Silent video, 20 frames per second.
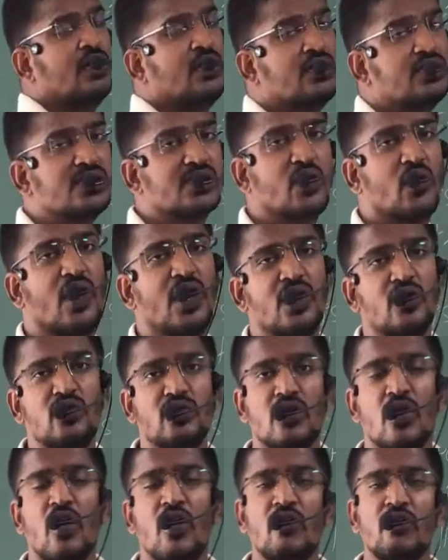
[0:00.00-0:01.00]
Square
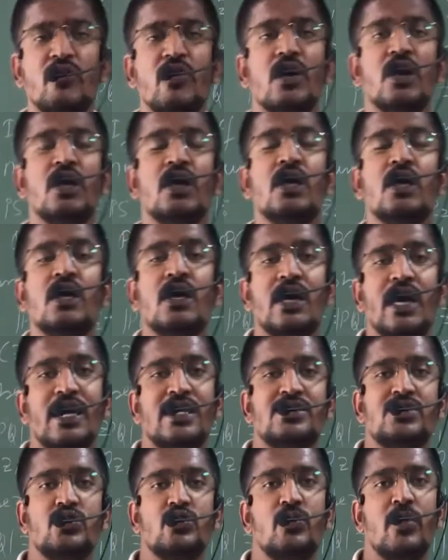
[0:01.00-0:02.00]
root of
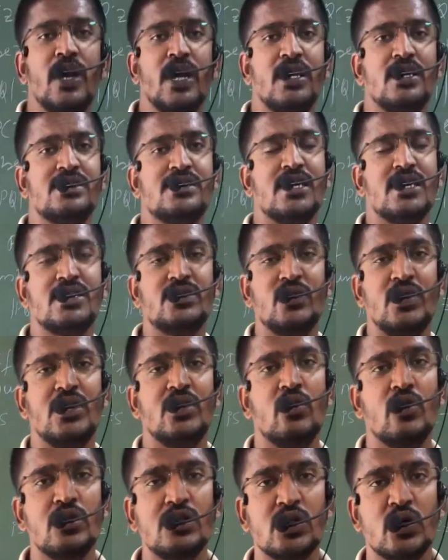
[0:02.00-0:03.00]
x2 minus x1
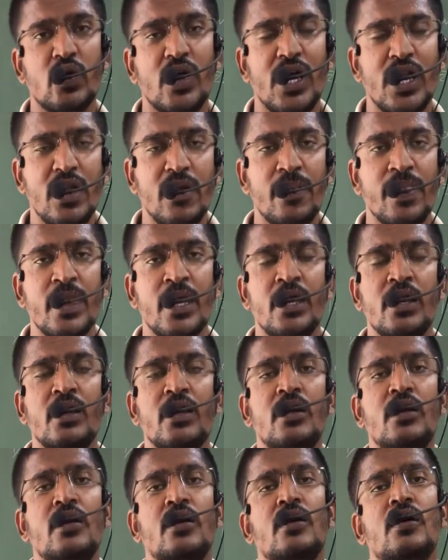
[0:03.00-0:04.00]
whole square
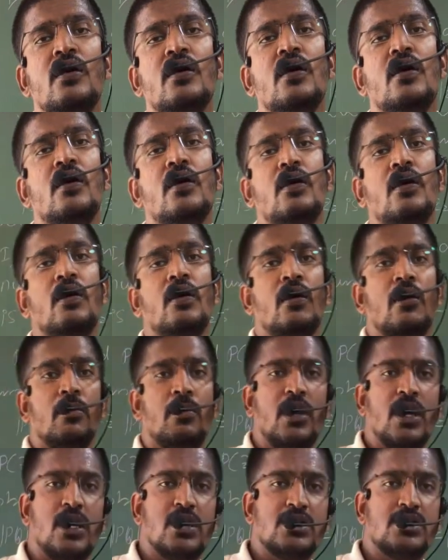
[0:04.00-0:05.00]

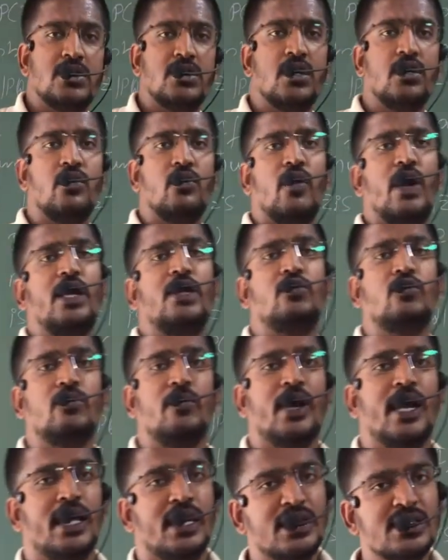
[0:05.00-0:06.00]
plus y2
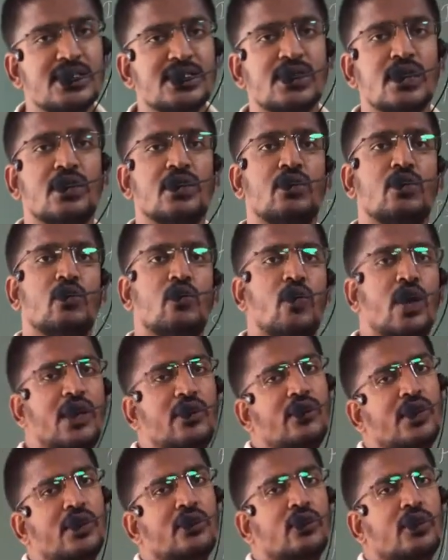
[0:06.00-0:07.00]
minus
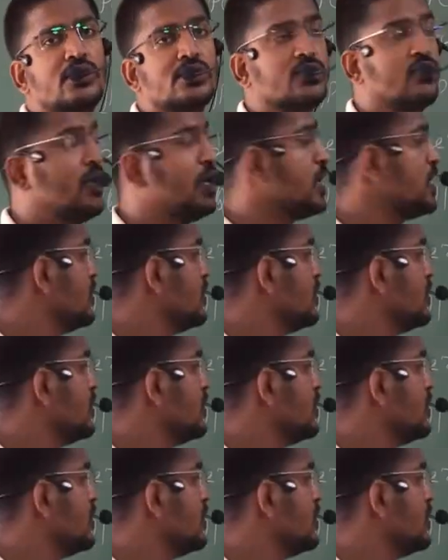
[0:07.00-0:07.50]
y1 whole square